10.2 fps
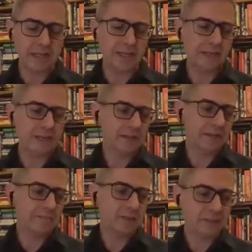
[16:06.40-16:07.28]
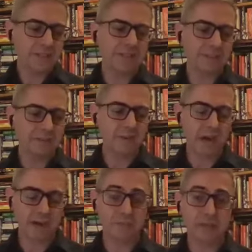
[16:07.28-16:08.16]
in personal
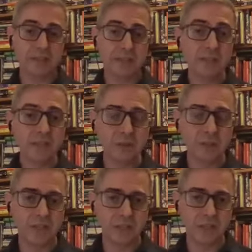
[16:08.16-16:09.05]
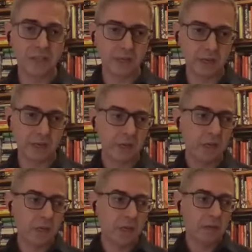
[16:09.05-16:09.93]
environments, losing
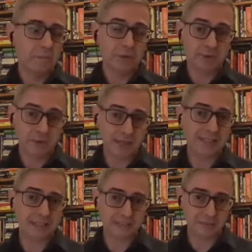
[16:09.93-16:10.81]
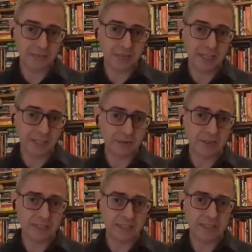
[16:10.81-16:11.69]
progressively,
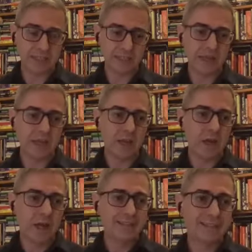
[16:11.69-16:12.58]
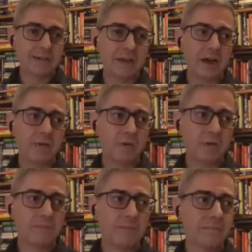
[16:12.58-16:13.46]
increasingly, our
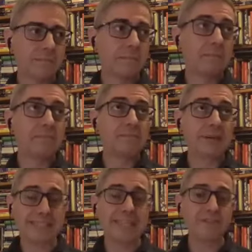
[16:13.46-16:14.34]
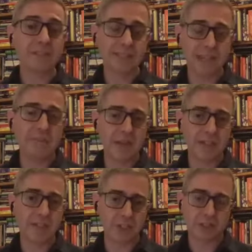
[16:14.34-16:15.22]
material
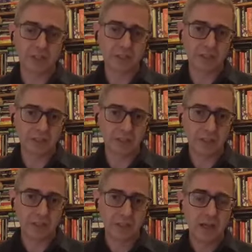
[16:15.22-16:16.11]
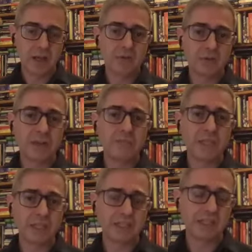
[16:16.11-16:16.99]
dimension. What I
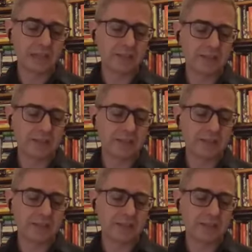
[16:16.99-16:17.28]
mean is that